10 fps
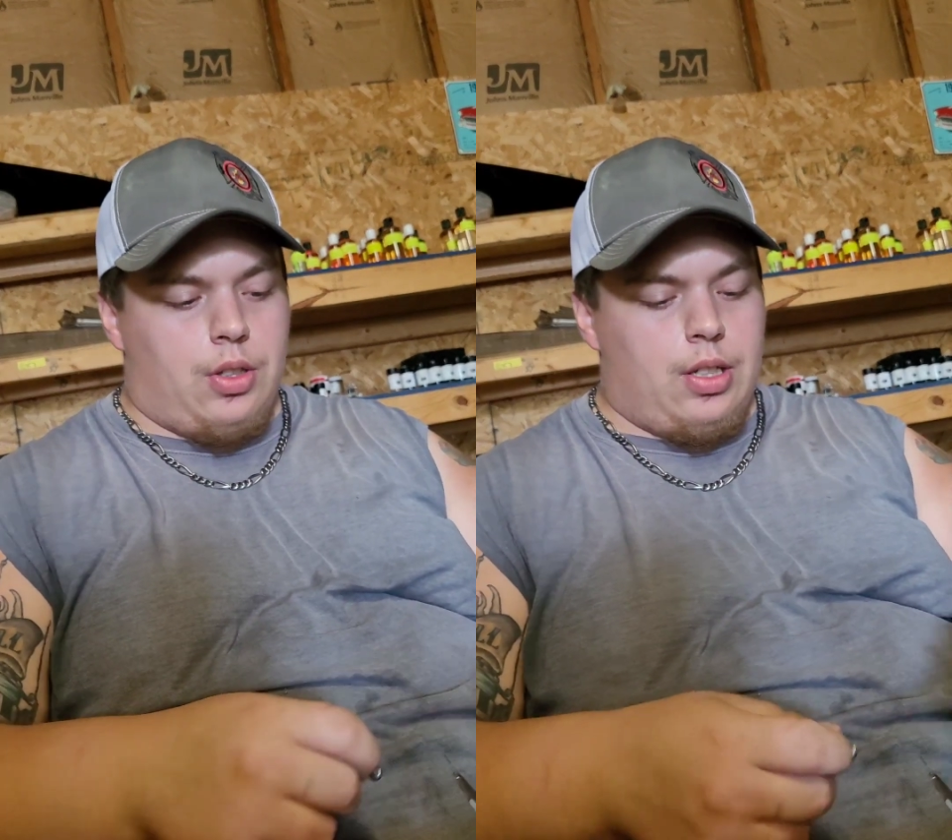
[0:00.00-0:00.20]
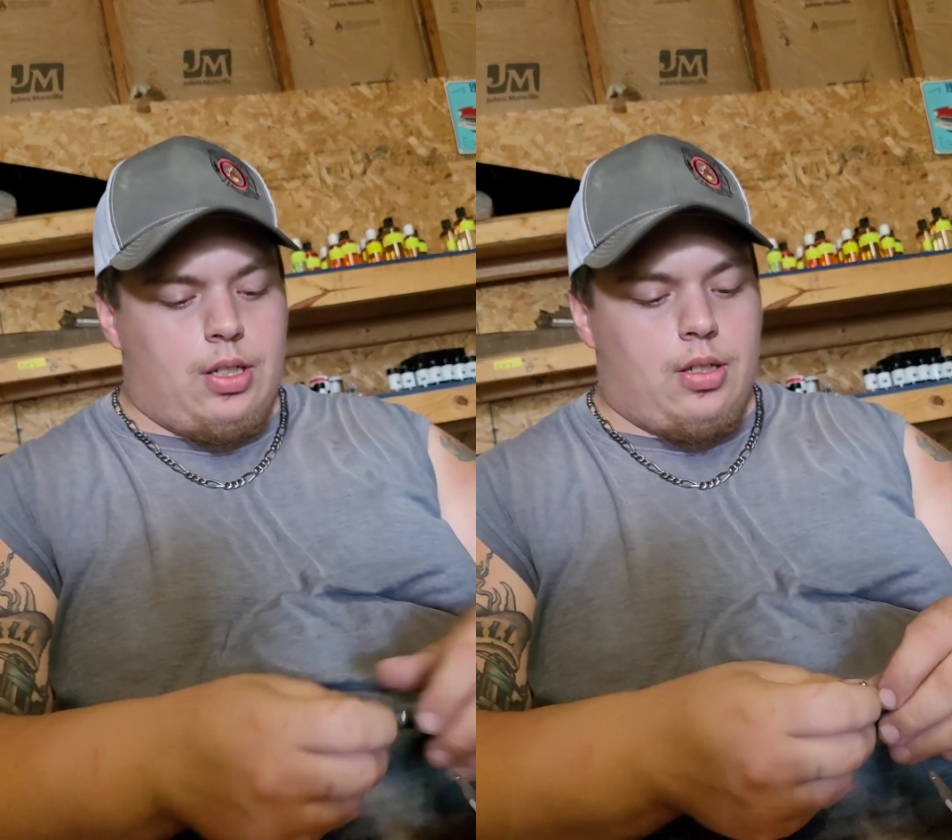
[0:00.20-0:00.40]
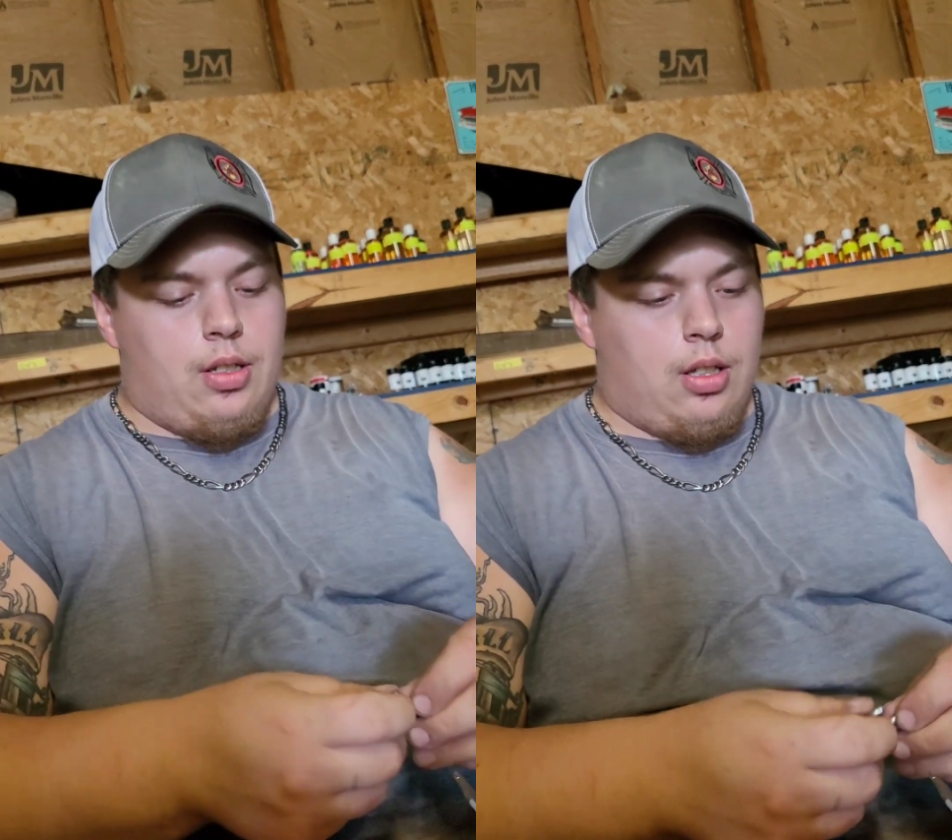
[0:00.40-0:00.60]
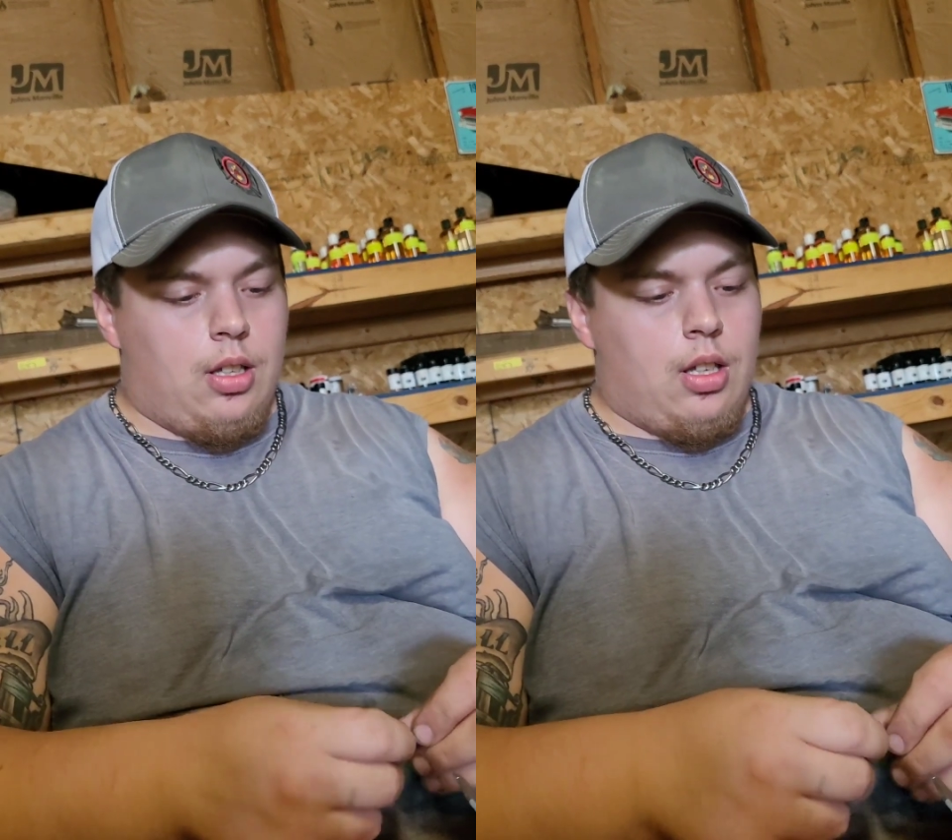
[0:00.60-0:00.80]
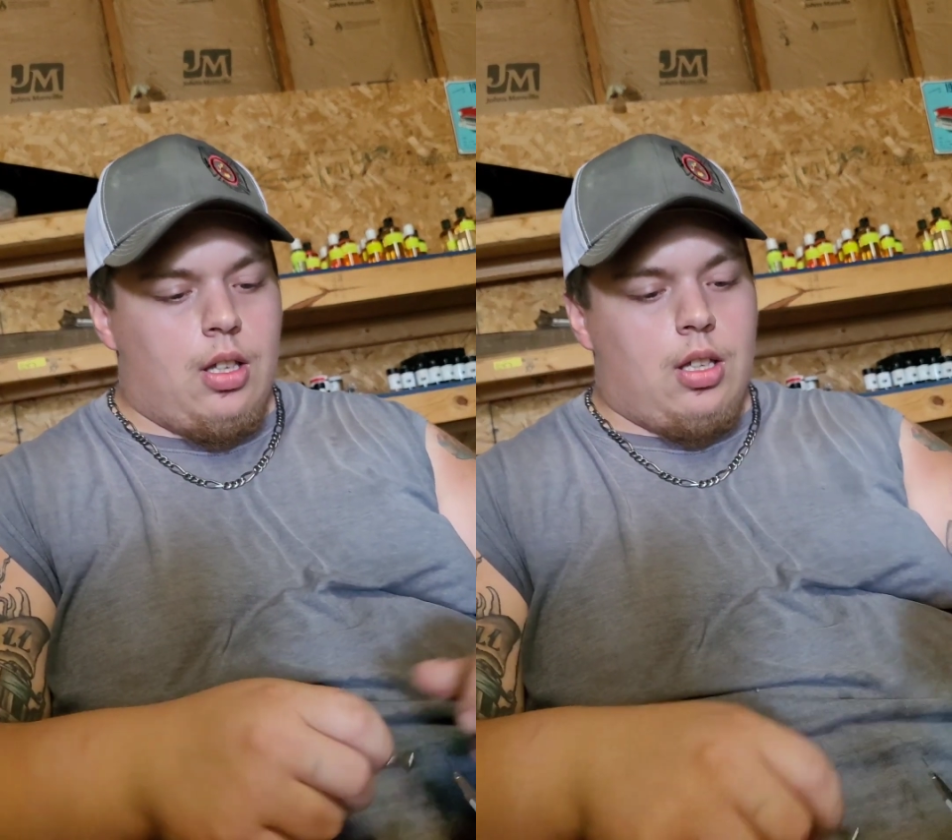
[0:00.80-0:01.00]
this.
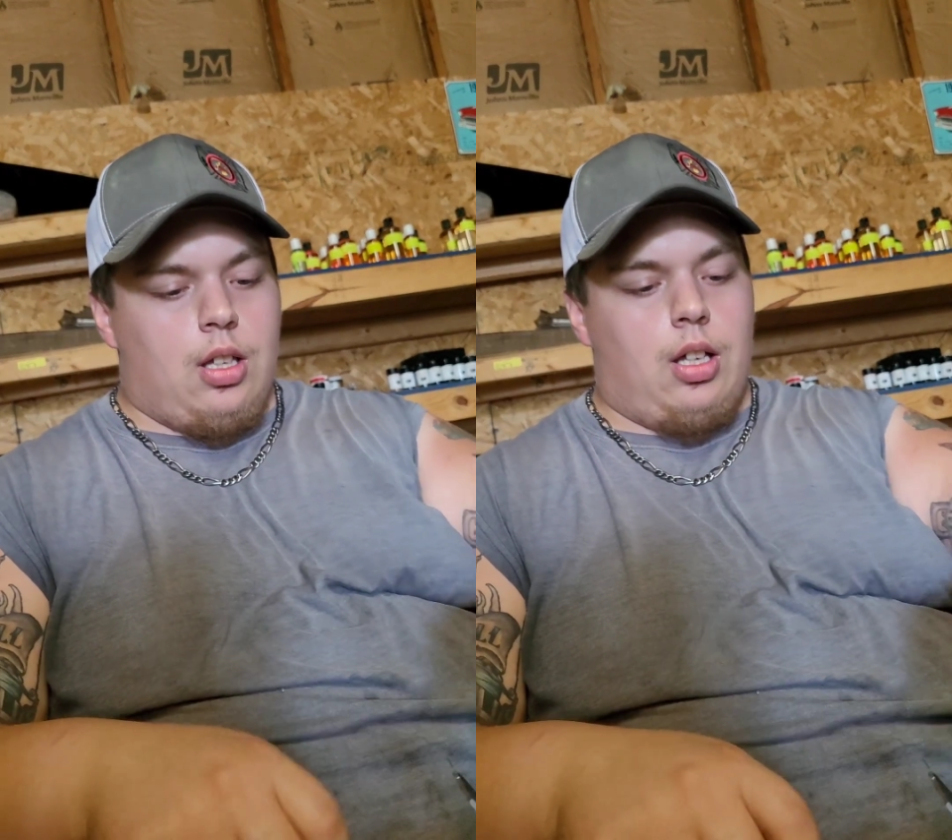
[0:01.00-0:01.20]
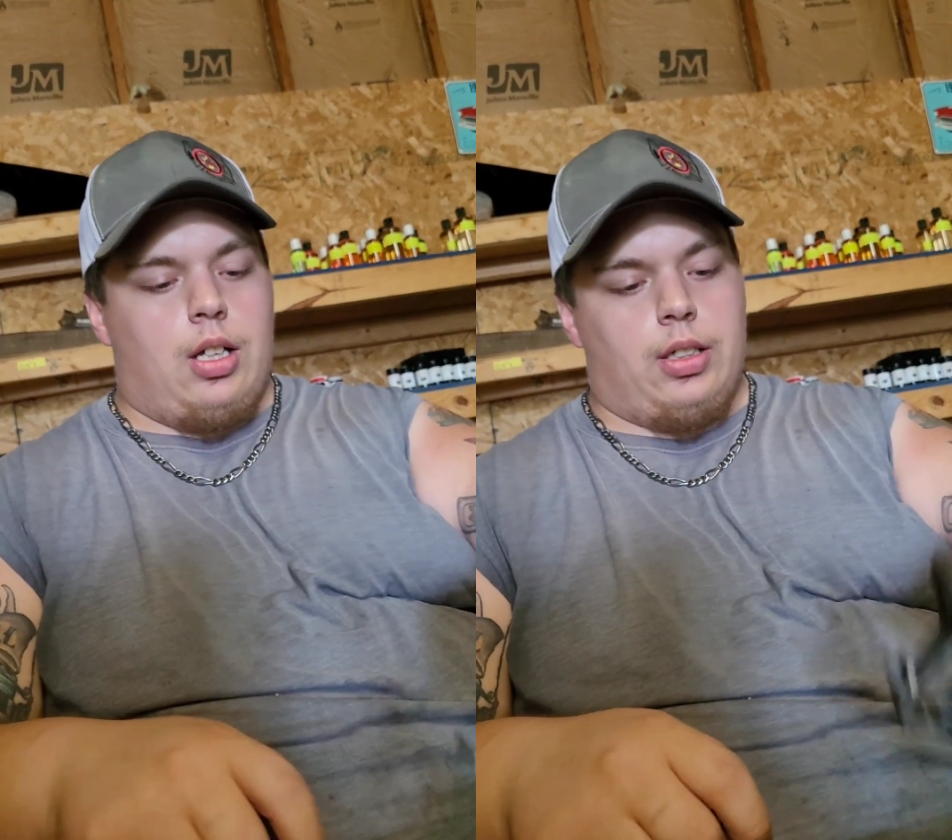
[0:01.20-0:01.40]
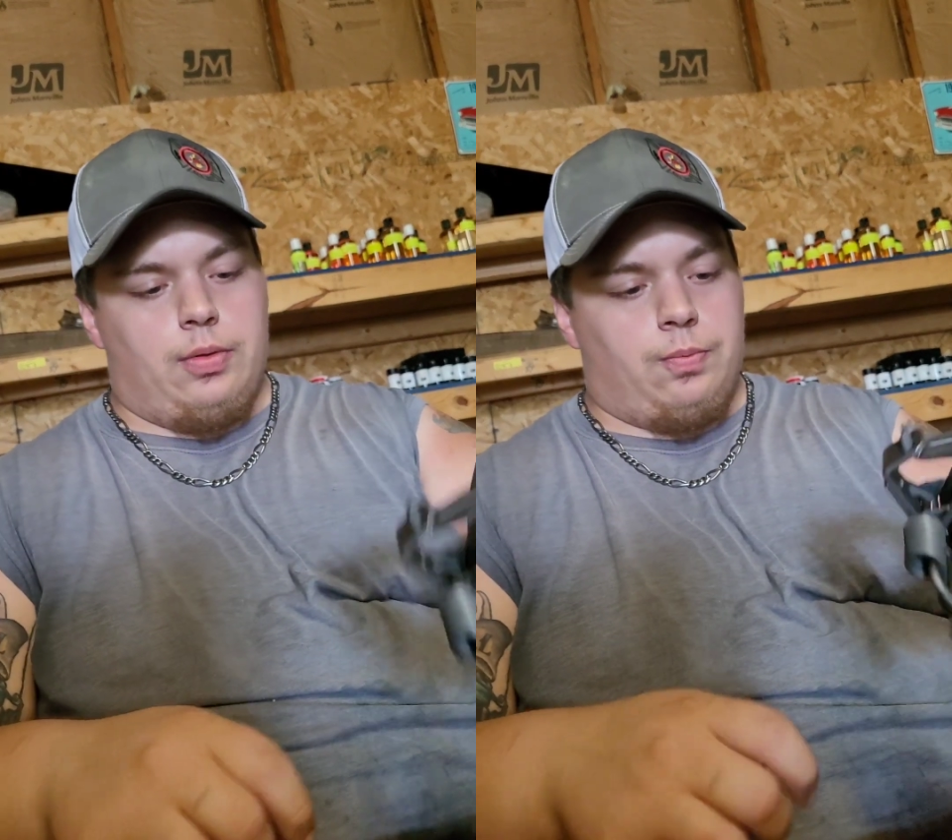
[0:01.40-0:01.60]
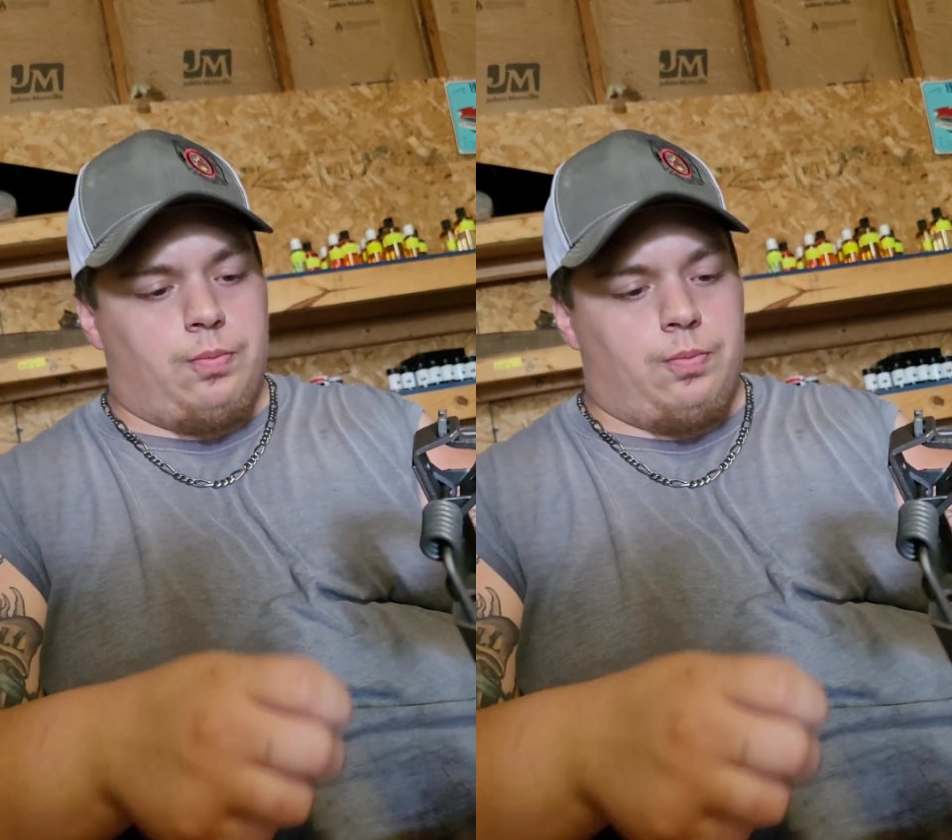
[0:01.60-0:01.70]
And